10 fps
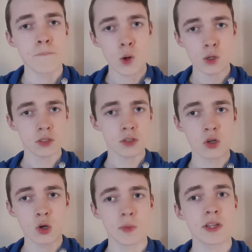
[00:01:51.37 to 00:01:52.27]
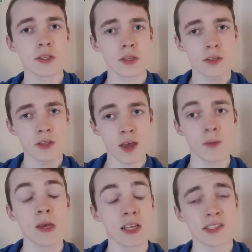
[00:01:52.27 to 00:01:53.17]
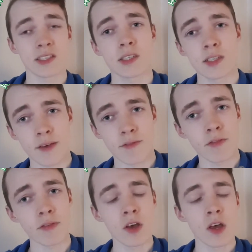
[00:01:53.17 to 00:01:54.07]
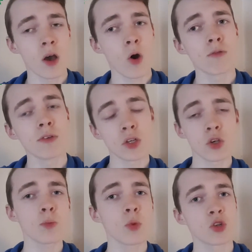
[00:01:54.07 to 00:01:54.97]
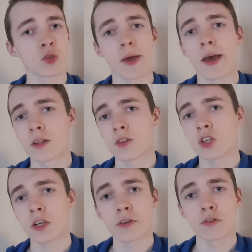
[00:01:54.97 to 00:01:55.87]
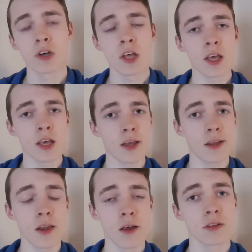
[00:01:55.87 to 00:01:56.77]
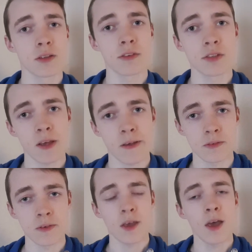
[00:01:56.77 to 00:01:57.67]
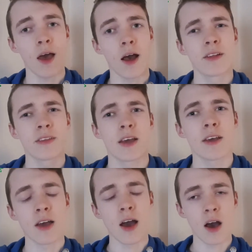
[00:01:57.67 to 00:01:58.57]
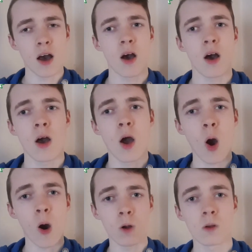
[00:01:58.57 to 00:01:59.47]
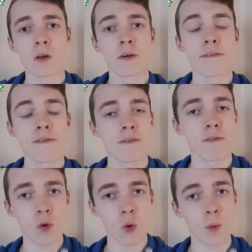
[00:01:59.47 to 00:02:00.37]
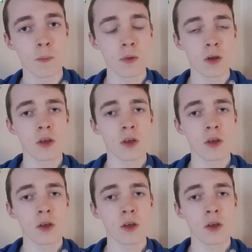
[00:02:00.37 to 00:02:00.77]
Poynton come into this game in 7th, only 2 points behind Cheadle in 6th, and they are on form.